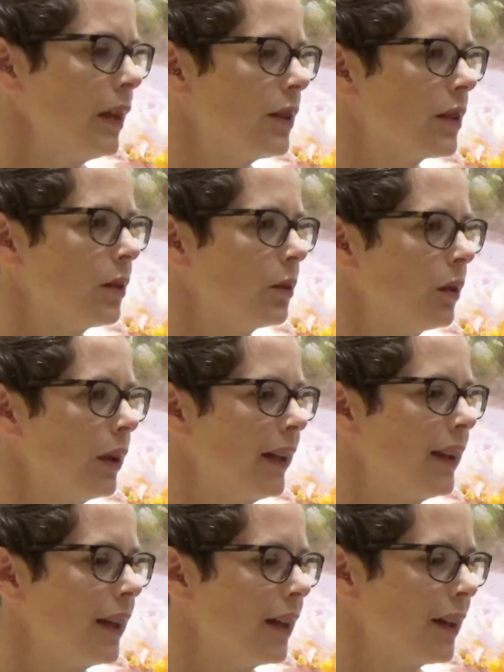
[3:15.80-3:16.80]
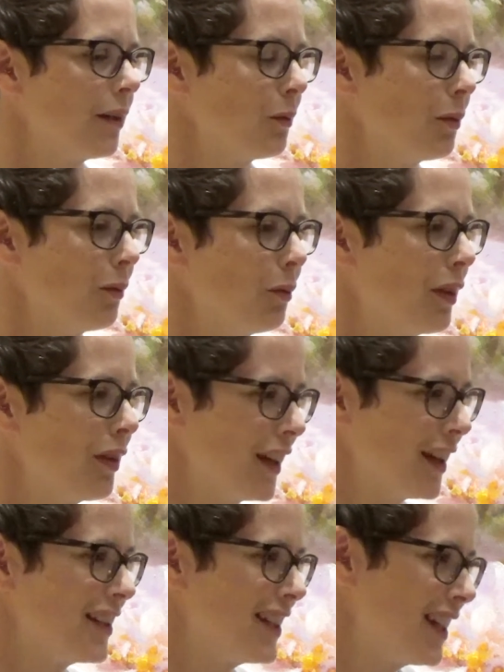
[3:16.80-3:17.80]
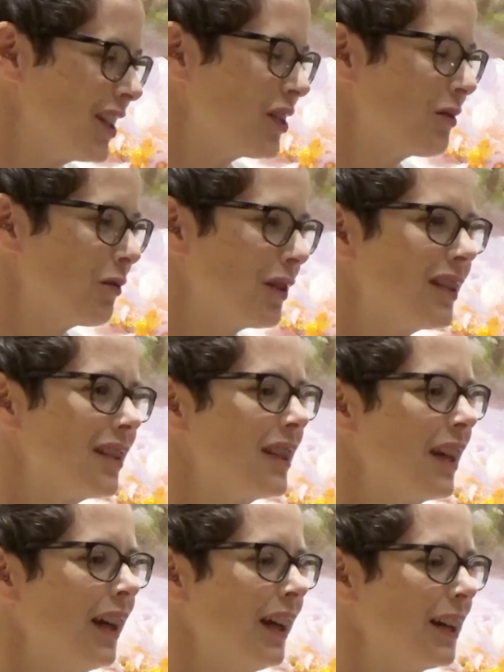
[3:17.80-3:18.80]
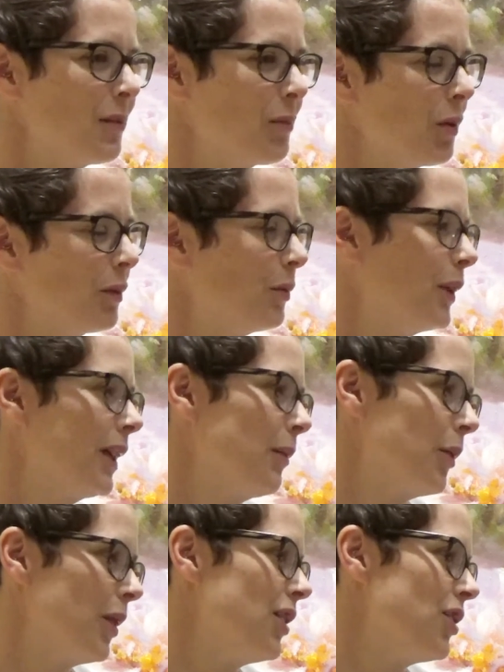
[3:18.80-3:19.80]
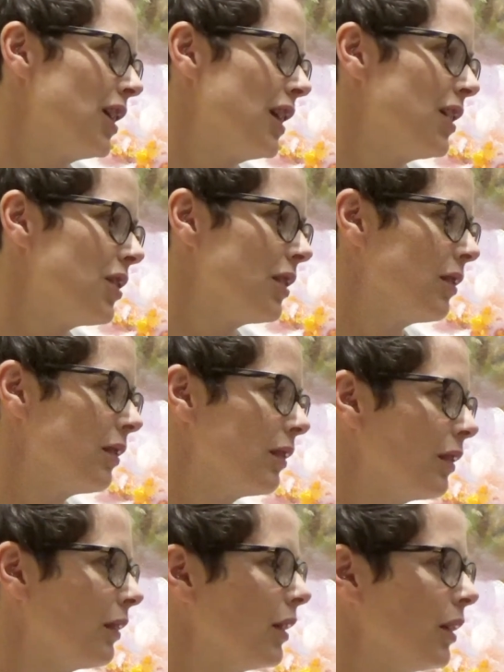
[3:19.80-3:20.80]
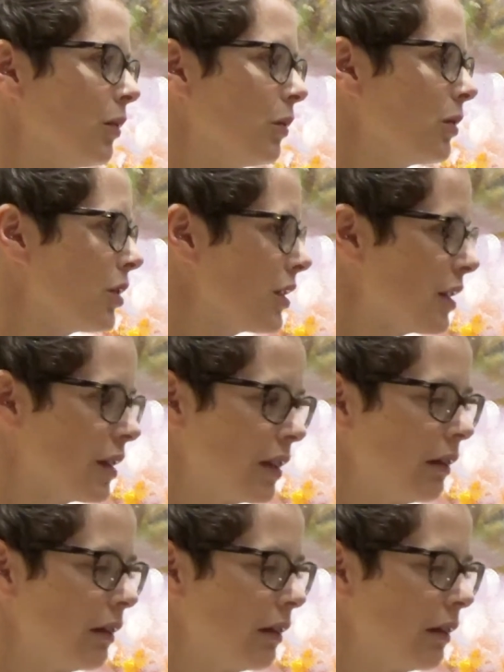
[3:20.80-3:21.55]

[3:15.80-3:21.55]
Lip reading: So I think with the hesitation ones, it's probably about education, just